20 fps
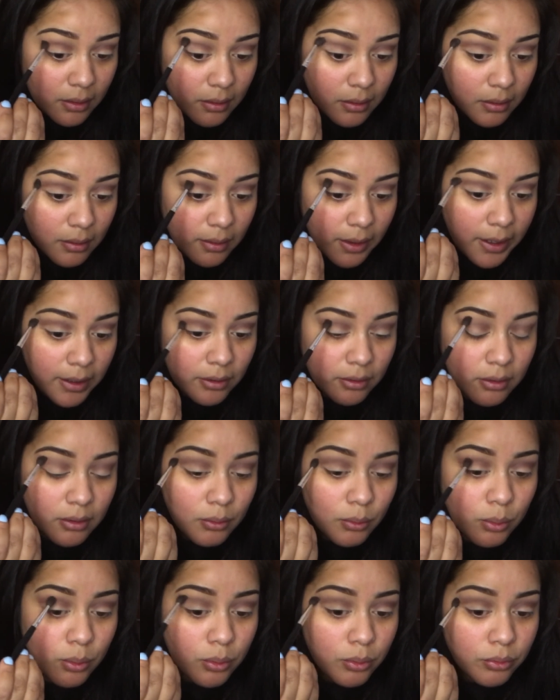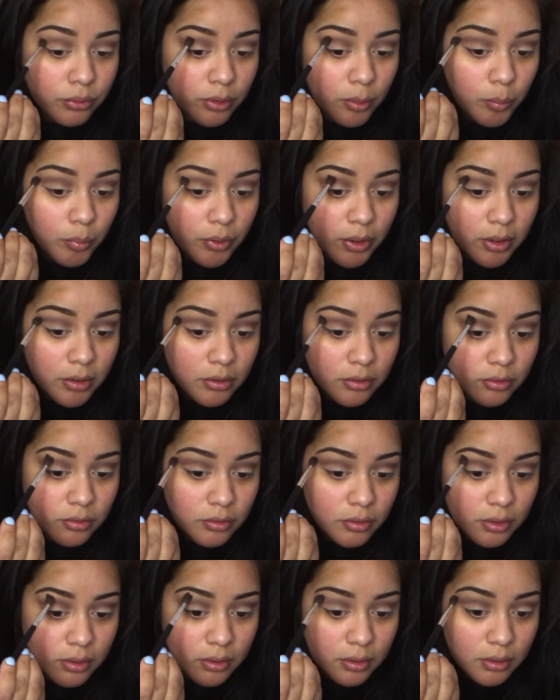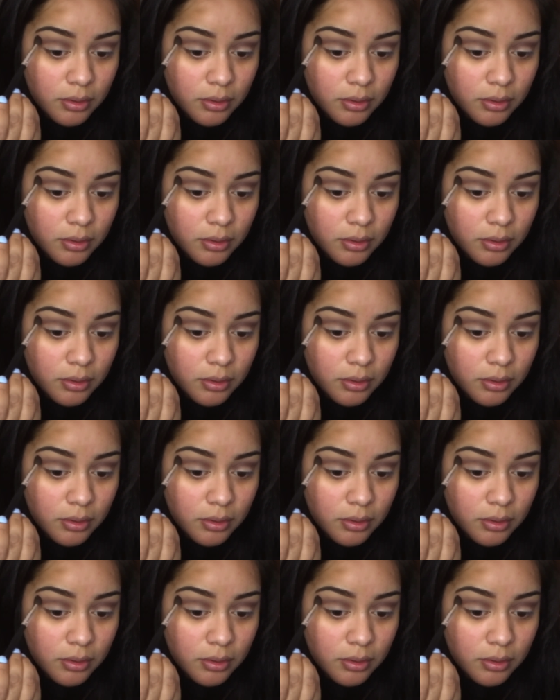the lighter you hold your brush,